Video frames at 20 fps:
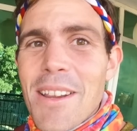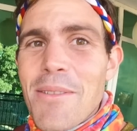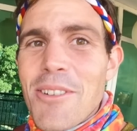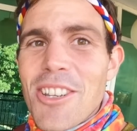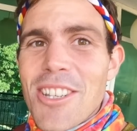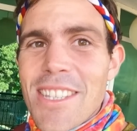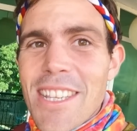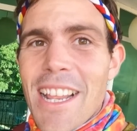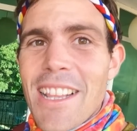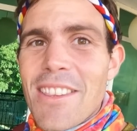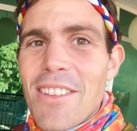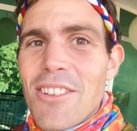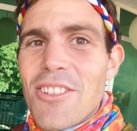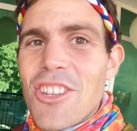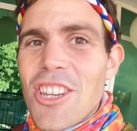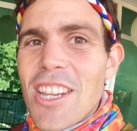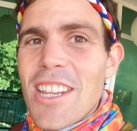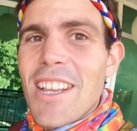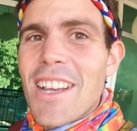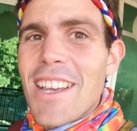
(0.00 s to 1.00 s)
time, we just sat there
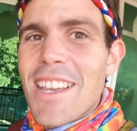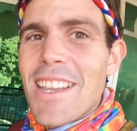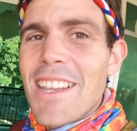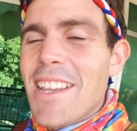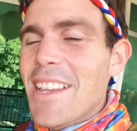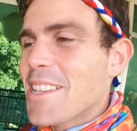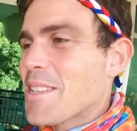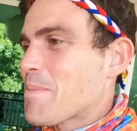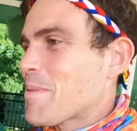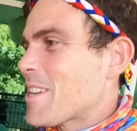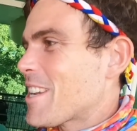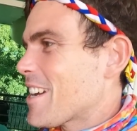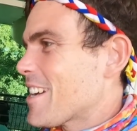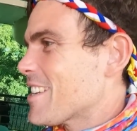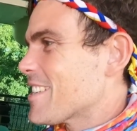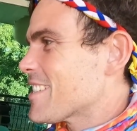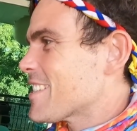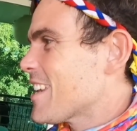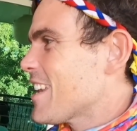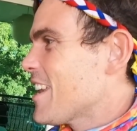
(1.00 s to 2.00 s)
chicaing, is
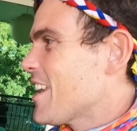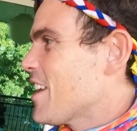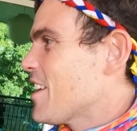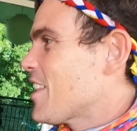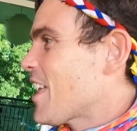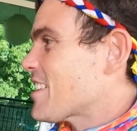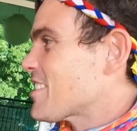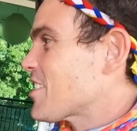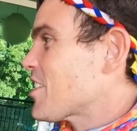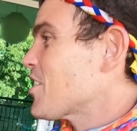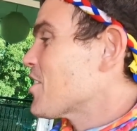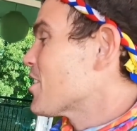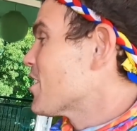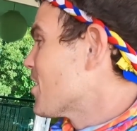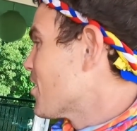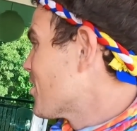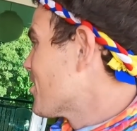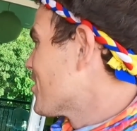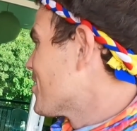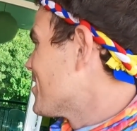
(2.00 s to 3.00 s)
because that's how you
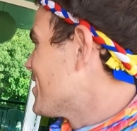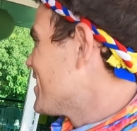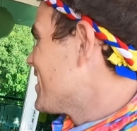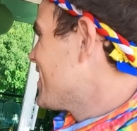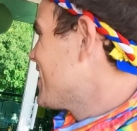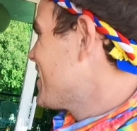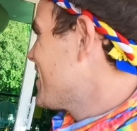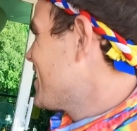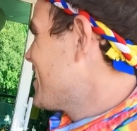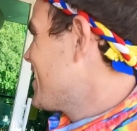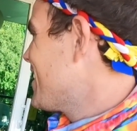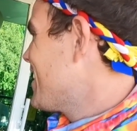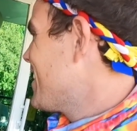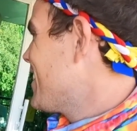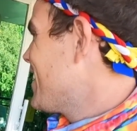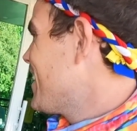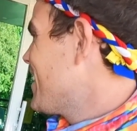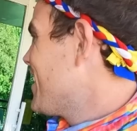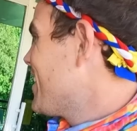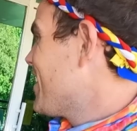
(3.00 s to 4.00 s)
learn.
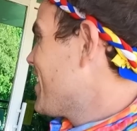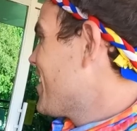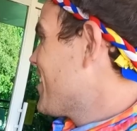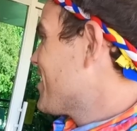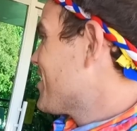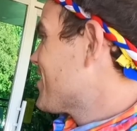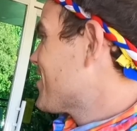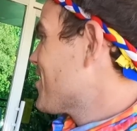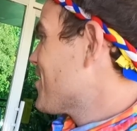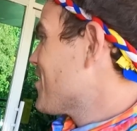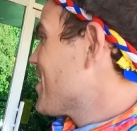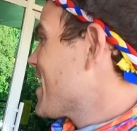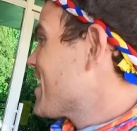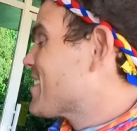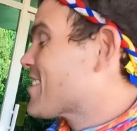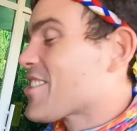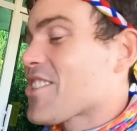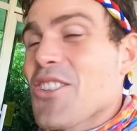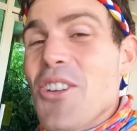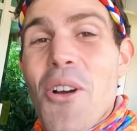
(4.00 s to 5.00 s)
Yes. Dude,
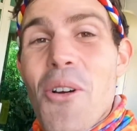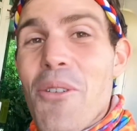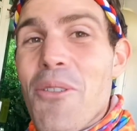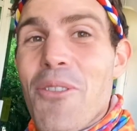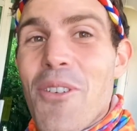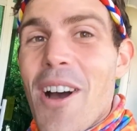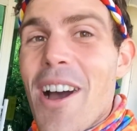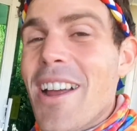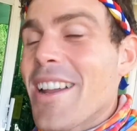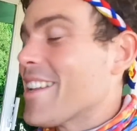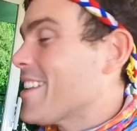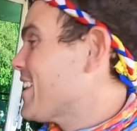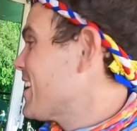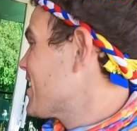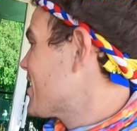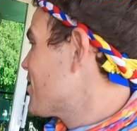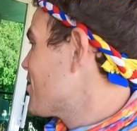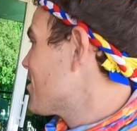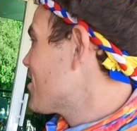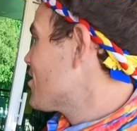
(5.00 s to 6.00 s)
it's so fun.
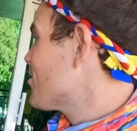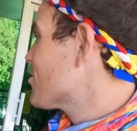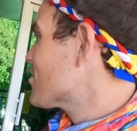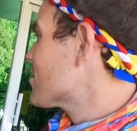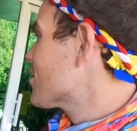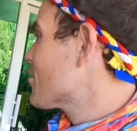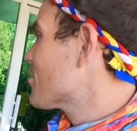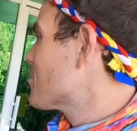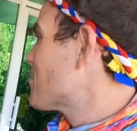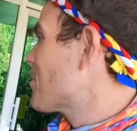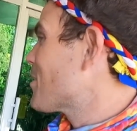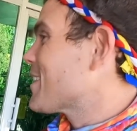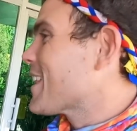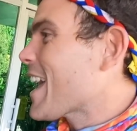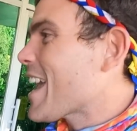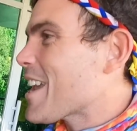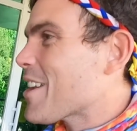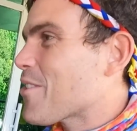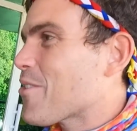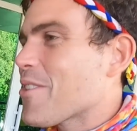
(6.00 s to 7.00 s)
Like, you can just learn about
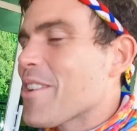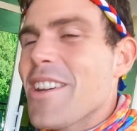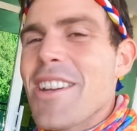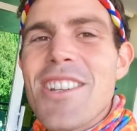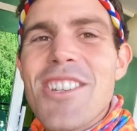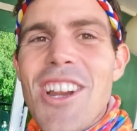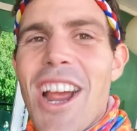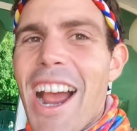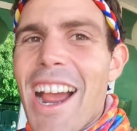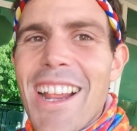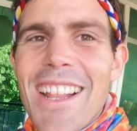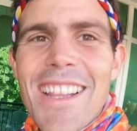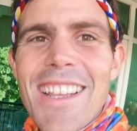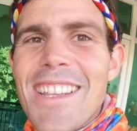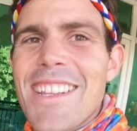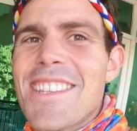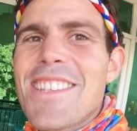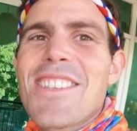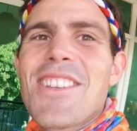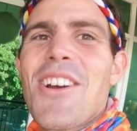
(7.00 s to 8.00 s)
language,
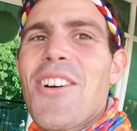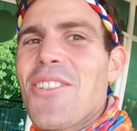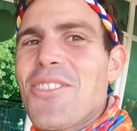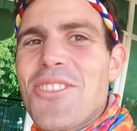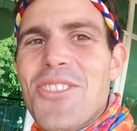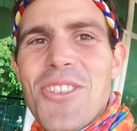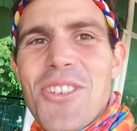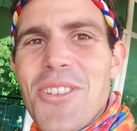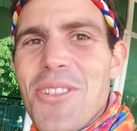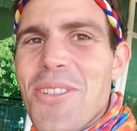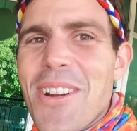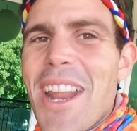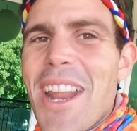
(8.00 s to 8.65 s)
islands, culture,